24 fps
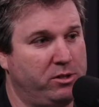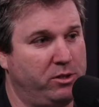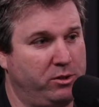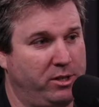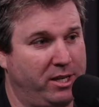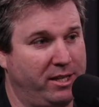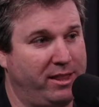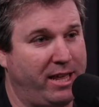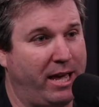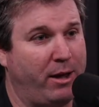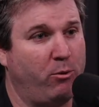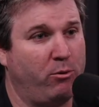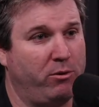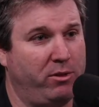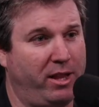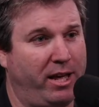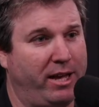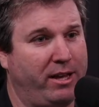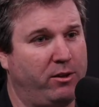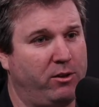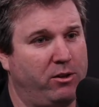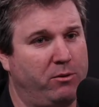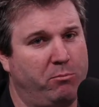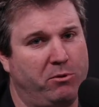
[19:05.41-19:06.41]
Did
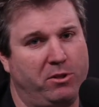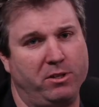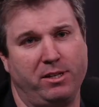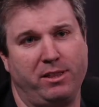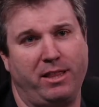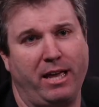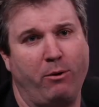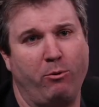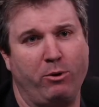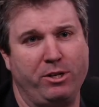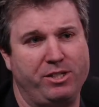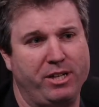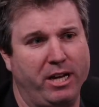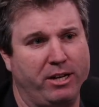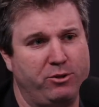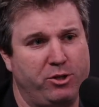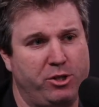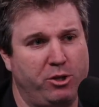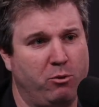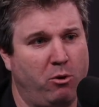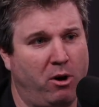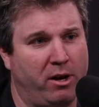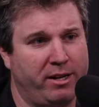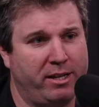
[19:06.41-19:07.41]
they reach out
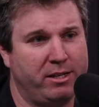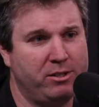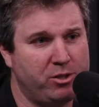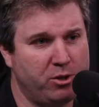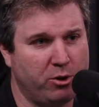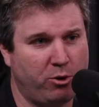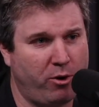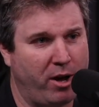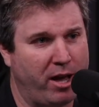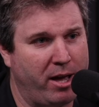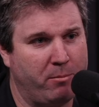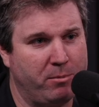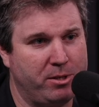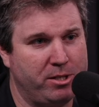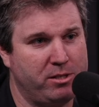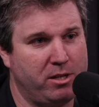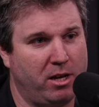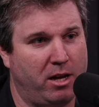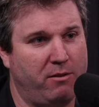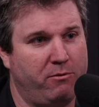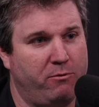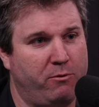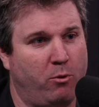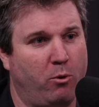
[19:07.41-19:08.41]
to you on Instagram and
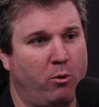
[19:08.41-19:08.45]
stuff,